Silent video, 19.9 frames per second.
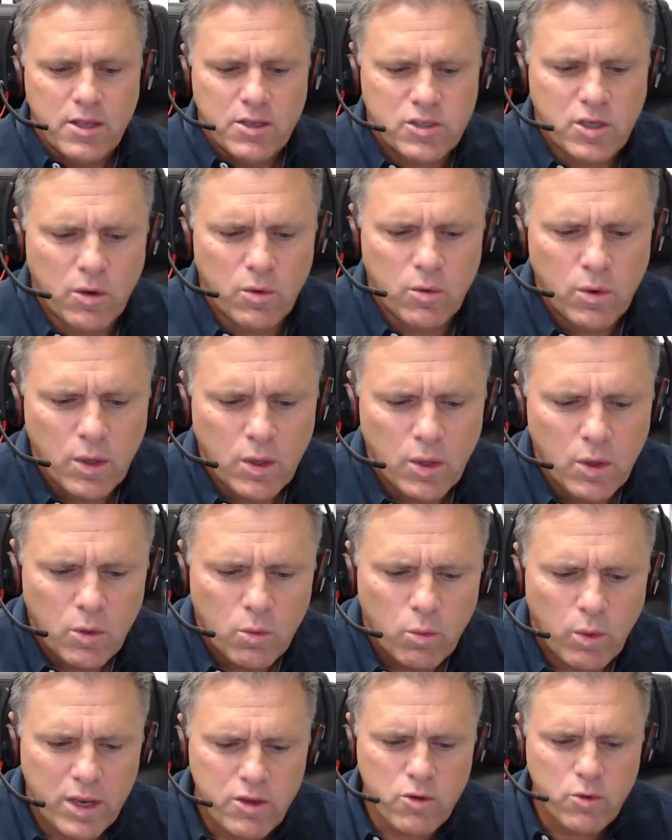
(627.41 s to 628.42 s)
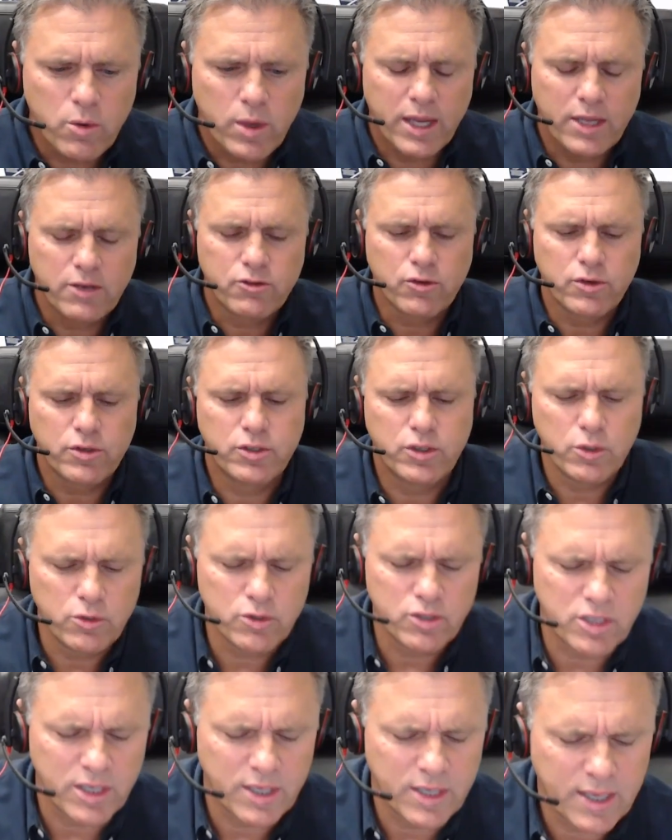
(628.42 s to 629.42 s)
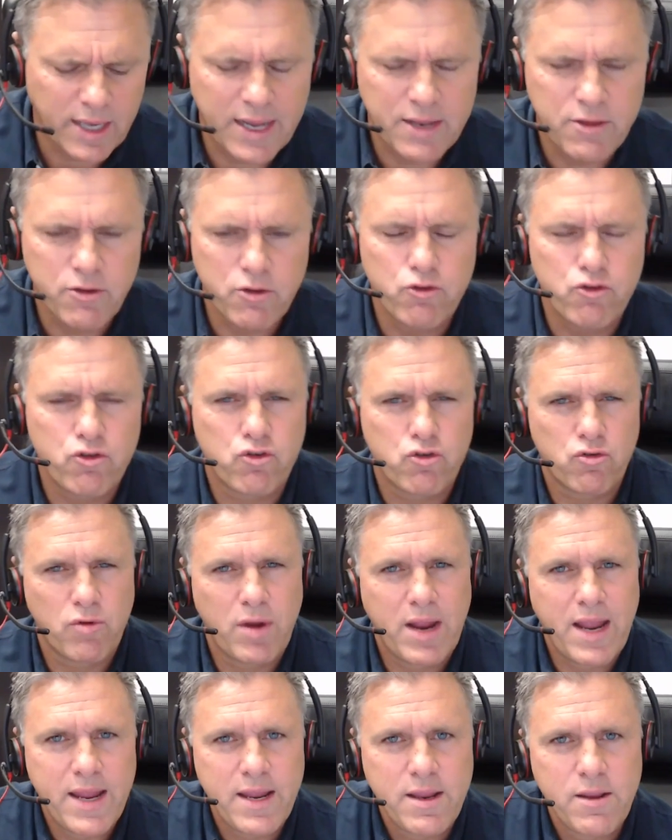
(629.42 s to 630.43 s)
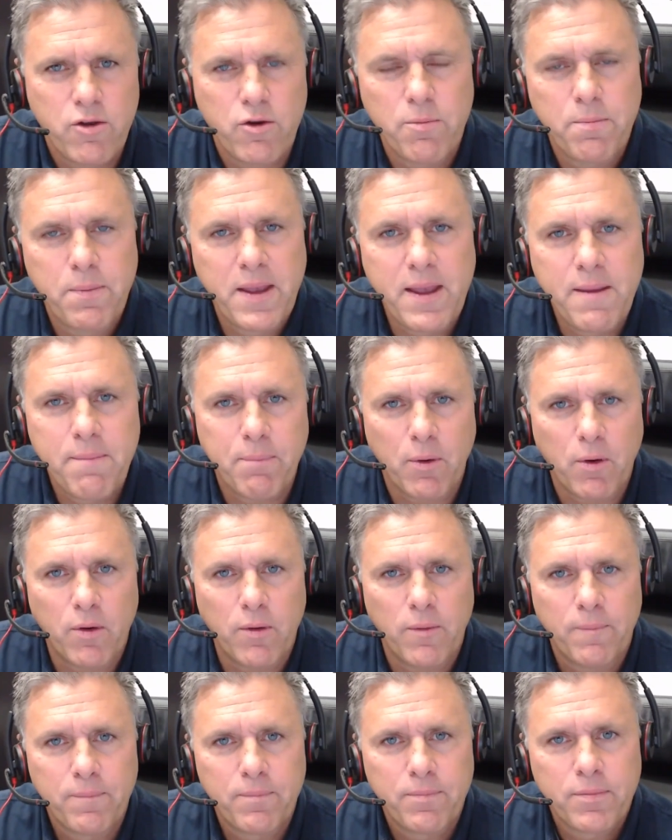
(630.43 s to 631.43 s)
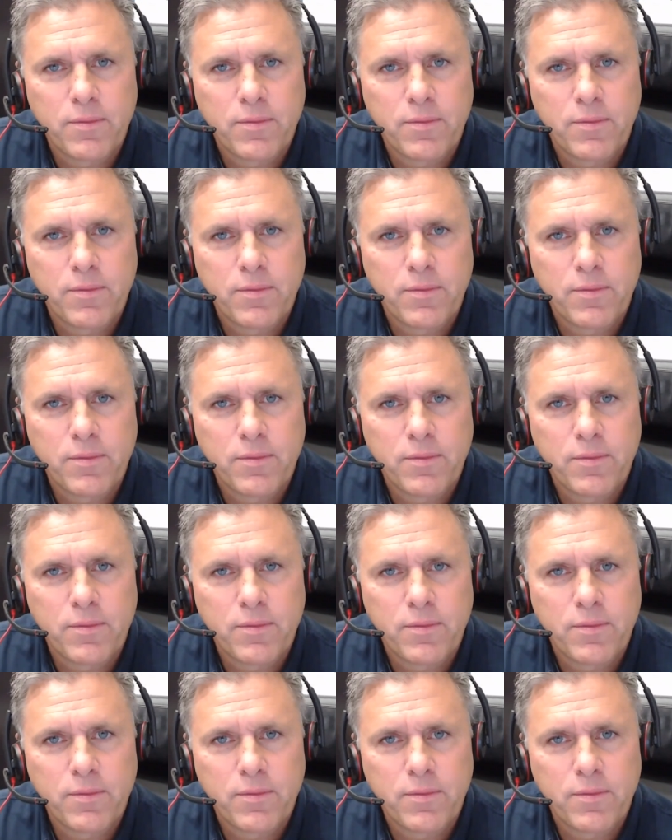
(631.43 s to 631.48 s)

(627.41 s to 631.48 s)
So when you introduce it and you train your people,